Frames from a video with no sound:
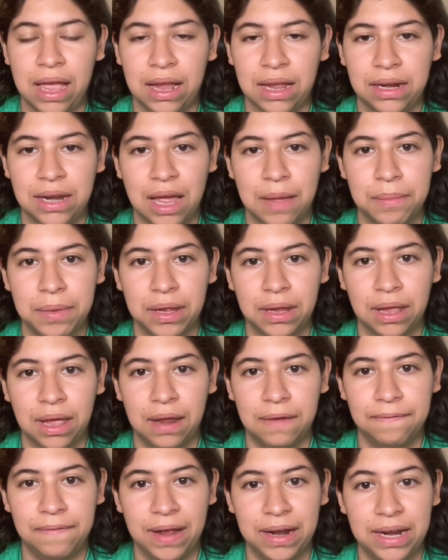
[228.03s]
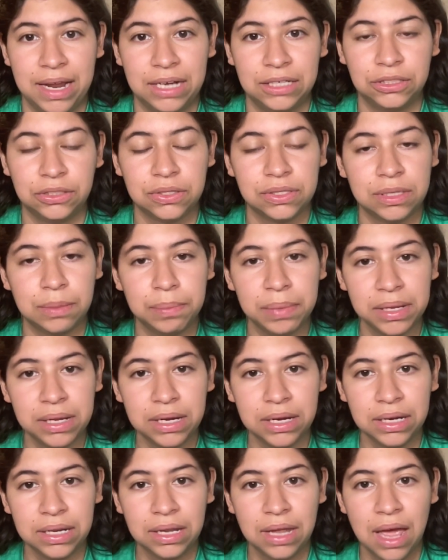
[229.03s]
economic and financial
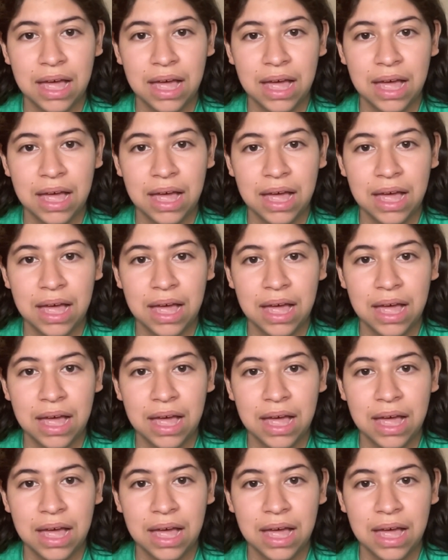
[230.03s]
stability,